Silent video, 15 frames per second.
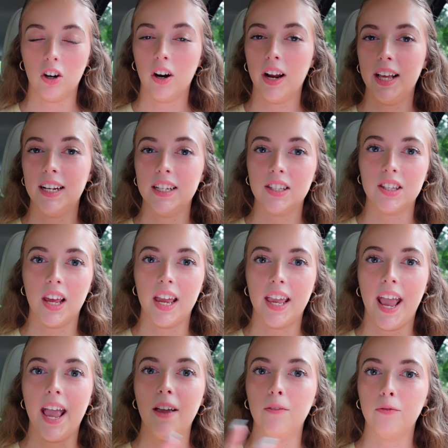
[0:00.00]
It is
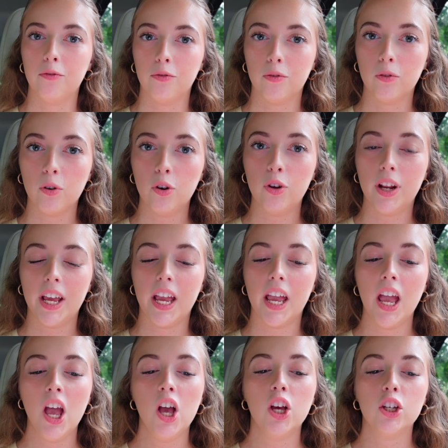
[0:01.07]
like a fruity,
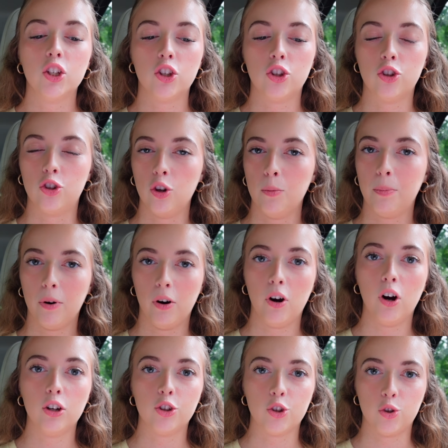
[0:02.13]

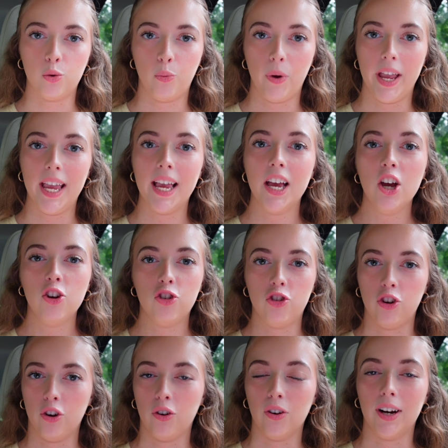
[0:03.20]
super sweet,
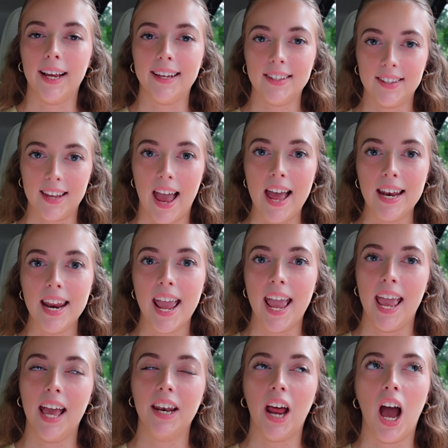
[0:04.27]
sugary scent,
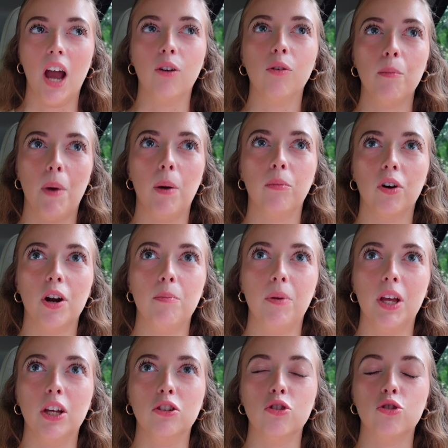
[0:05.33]
and I remember it
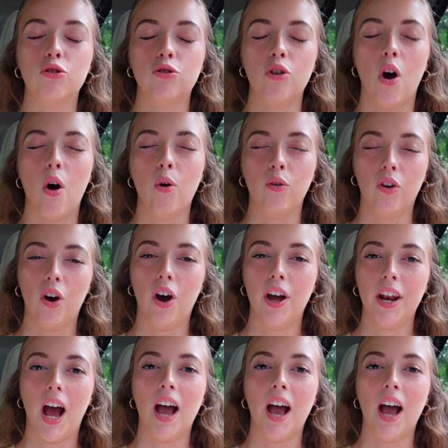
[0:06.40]
being so good.